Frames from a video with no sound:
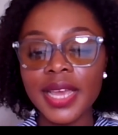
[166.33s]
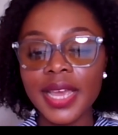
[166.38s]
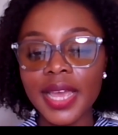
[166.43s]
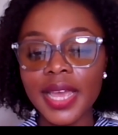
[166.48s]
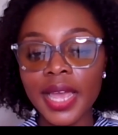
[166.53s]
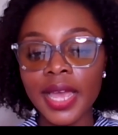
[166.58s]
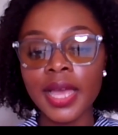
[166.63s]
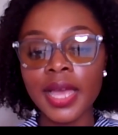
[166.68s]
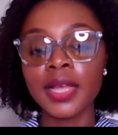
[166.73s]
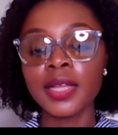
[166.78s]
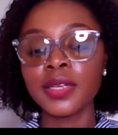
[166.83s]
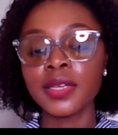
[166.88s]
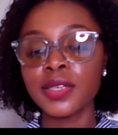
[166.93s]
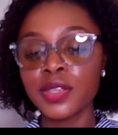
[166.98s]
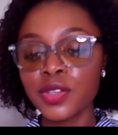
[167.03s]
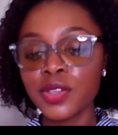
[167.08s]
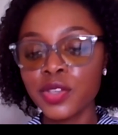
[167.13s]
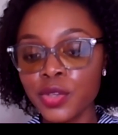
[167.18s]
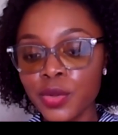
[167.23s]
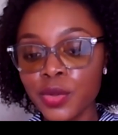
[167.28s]

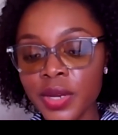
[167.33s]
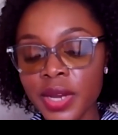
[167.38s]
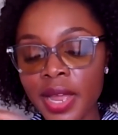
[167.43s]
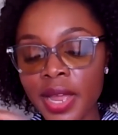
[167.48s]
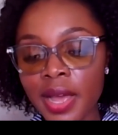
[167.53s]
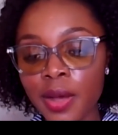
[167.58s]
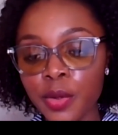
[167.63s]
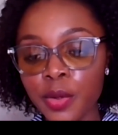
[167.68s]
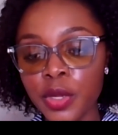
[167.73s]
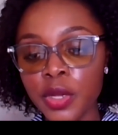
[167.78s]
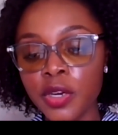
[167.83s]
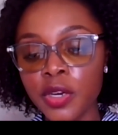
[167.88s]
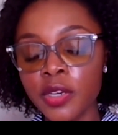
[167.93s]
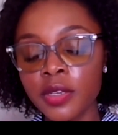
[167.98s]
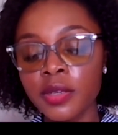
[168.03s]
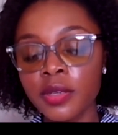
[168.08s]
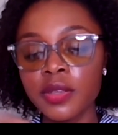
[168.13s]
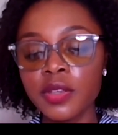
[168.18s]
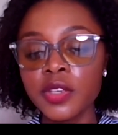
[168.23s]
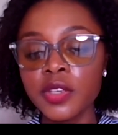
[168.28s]
and so now
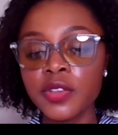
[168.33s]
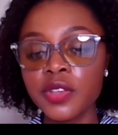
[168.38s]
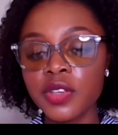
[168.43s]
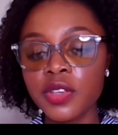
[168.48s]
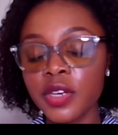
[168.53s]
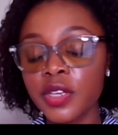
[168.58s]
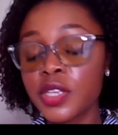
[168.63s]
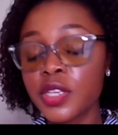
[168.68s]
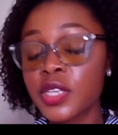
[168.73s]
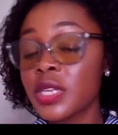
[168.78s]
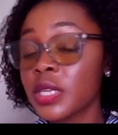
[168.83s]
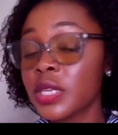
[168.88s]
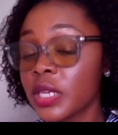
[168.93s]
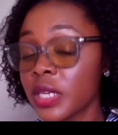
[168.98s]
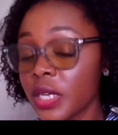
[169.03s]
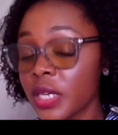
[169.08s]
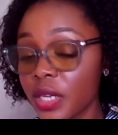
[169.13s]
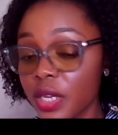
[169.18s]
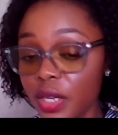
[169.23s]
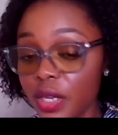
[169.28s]
you start to
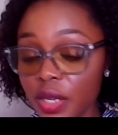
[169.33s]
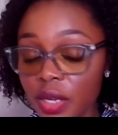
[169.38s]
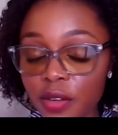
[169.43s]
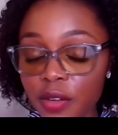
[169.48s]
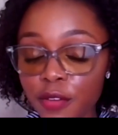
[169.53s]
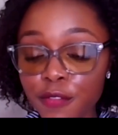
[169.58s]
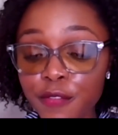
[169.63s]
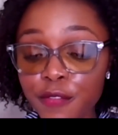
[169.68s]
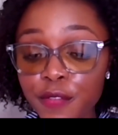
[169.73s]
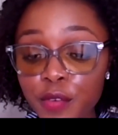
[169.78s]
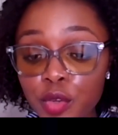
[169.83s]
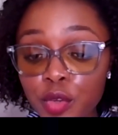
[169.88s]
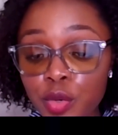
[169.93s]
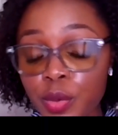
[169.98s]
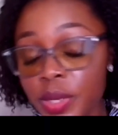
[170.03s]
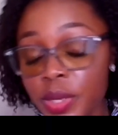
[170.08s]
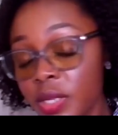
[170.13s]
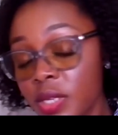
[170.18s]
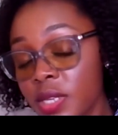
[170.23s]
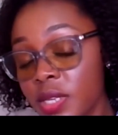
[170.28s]
leak
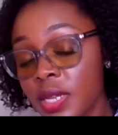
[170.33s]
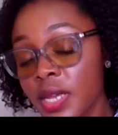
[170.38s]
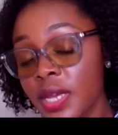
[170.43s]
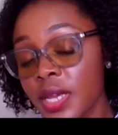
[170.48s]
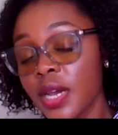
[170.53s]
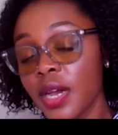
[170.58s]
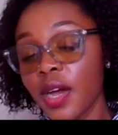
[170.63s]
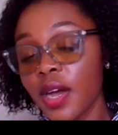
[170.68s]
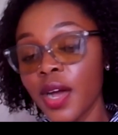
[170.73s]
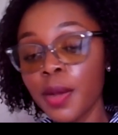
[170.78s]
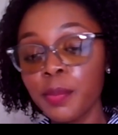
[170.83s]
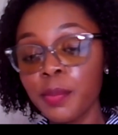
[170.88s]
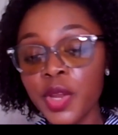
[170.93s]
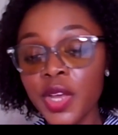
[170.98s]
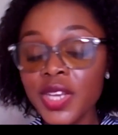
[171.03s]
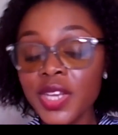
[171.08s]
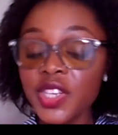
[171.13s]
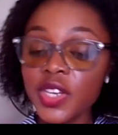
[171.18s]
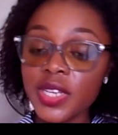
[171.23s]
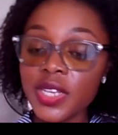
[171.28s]
fluids,
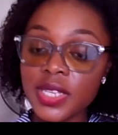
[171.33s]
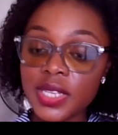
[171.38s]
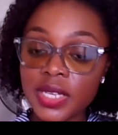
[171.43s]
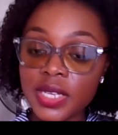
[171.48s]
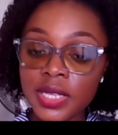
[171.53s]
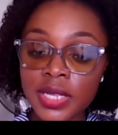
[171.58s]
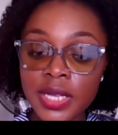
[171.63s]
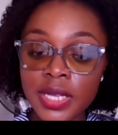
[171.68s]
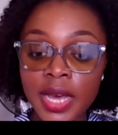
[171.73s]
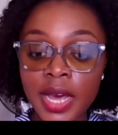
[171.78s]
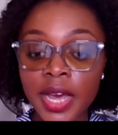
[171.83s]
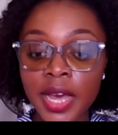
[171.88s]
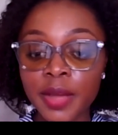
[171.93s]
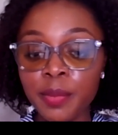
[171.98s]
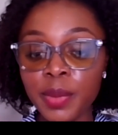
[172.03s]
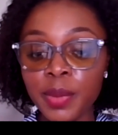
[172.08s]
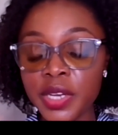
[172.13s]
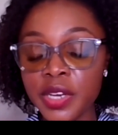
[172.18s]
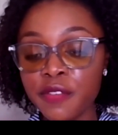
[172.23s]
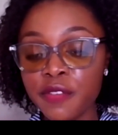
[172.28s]
not just in the eye,
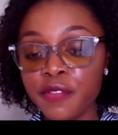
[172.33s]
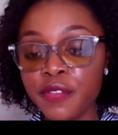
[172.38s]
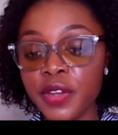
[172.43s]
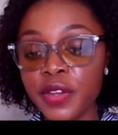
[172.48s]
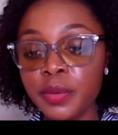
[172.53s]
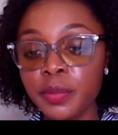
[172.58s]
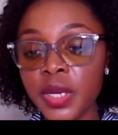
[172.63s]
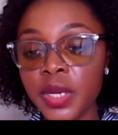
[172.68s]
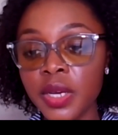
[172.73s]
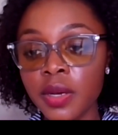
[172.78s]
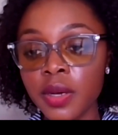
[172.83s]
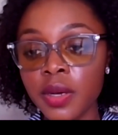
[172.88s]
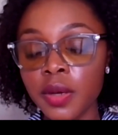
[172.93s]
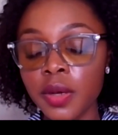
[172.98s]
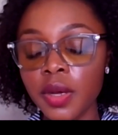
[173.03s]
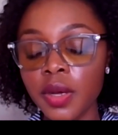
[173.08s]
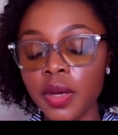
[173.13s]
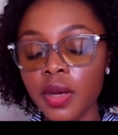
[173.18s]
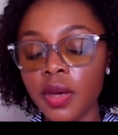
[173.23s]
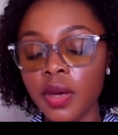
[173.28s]
but different
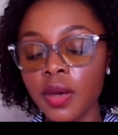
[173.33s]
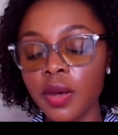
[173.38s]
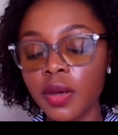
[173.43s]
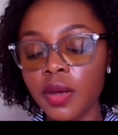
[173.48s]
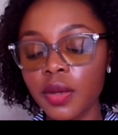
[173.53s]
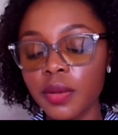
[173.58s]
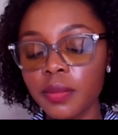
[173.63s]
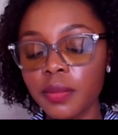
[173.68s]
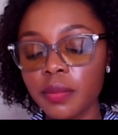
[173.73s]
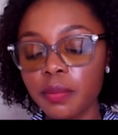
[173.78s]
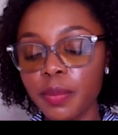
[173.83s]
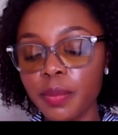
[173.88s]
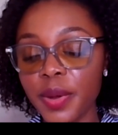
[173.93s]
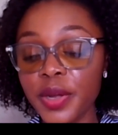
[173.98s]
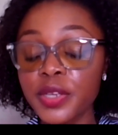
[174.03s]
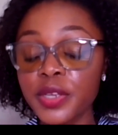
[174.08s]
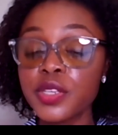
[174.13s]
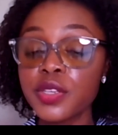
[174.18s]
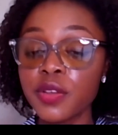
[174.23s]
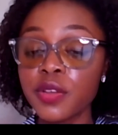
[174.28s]

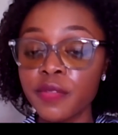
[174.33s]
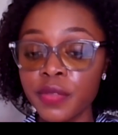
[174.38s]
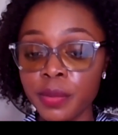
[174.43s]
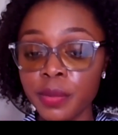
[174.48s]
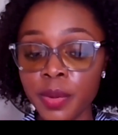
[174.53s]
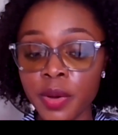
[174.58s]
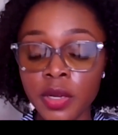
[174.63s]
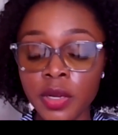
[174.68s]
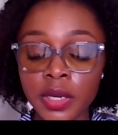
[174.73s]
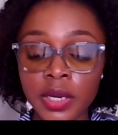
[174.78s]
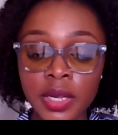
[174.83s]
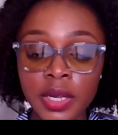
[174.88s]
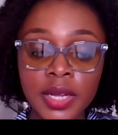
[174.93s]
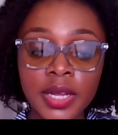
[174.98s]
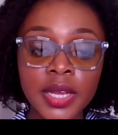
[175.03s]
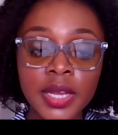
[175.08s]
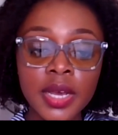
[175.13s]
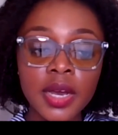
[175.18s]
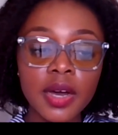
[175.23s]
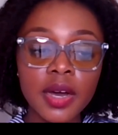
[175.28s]
parts of the
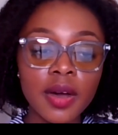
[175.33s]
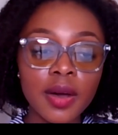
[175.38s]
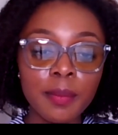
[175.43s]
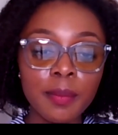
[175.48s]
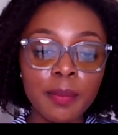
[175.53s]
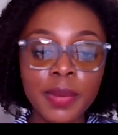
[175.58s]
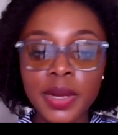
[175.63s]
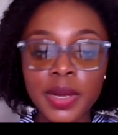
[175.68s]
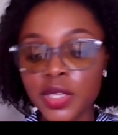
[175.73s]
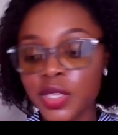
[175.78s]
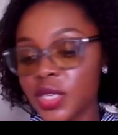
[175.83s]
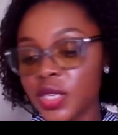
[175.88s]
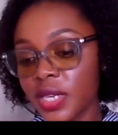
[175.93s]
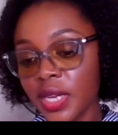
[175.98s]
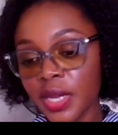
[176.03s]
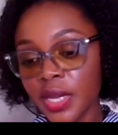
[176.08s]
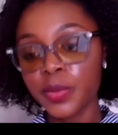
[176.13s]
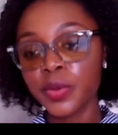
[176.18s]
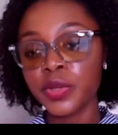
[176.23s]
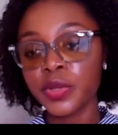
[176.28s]
body. But
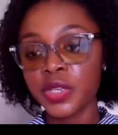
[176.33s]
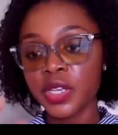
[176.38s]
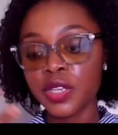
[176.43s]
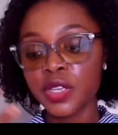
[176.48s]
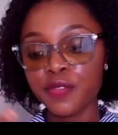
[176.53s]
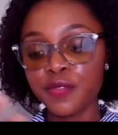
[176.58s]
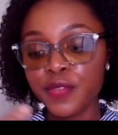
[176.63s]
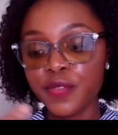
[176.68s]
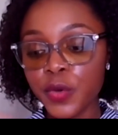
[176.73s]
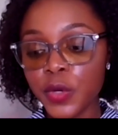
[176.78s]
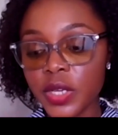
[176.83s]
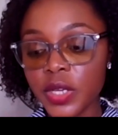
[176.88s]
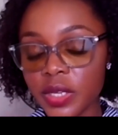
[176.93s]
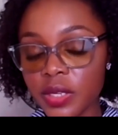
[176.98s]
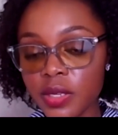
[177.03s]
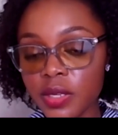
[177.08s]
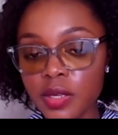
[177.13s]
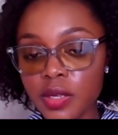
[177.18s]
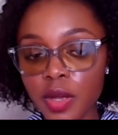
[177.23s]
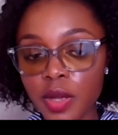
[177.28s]
today we'll just
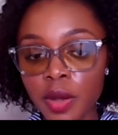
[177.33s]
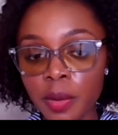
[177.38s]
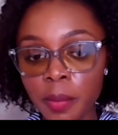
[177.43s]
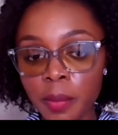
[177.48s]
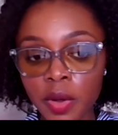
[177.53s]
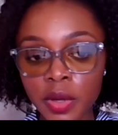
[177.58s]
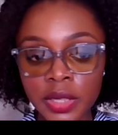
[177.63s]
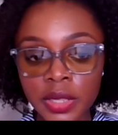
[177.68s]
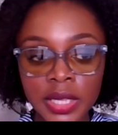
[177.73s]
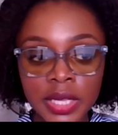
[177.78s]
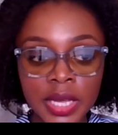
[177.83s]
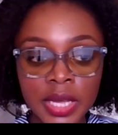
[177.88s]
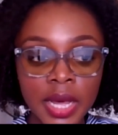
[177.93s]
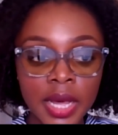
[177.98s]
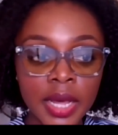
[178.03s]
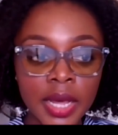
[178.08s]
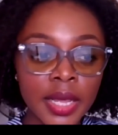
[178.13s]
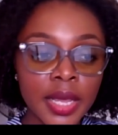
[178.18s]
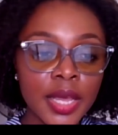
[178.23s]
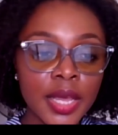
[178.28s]
focus on the
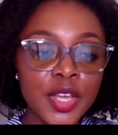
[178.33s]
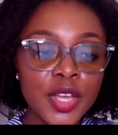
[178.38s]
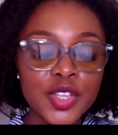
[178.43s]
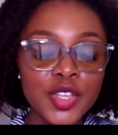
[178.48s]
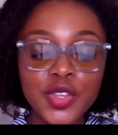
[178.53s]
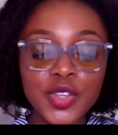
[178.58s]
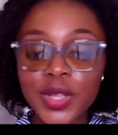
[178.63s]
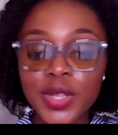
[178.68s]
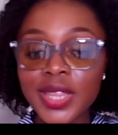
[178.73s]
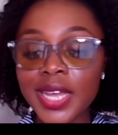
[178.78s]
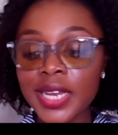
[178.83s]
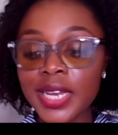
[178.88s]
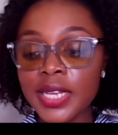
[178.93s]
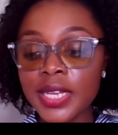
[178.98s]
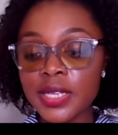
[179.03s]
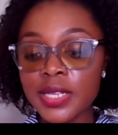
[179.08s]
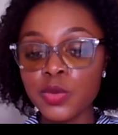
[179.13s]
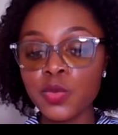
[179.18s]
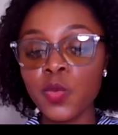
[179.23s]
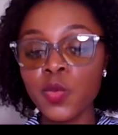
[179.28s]
eye. So that
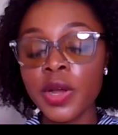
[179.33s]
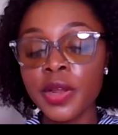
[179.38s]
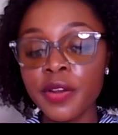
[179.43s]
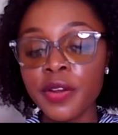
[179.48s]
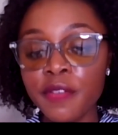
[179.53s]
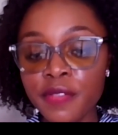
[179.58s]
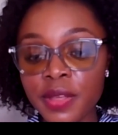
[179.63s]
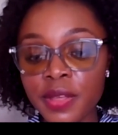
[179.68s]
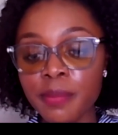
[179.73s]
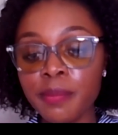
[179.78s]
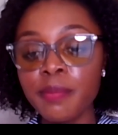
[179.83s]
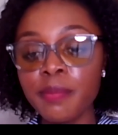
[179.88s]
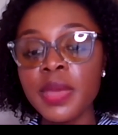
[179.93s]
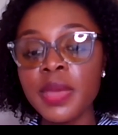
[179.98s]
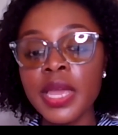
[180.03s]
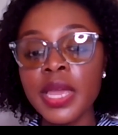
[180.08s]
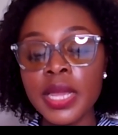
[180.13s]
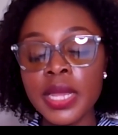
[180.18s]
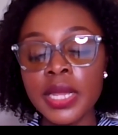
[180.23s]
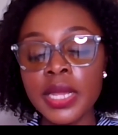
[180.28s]
is one of the
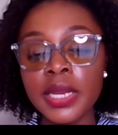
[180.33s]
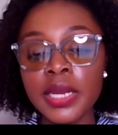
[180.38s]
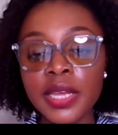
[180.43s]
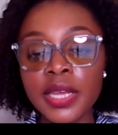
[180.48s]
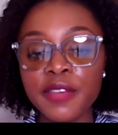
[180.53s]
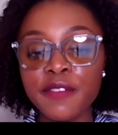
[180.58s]
main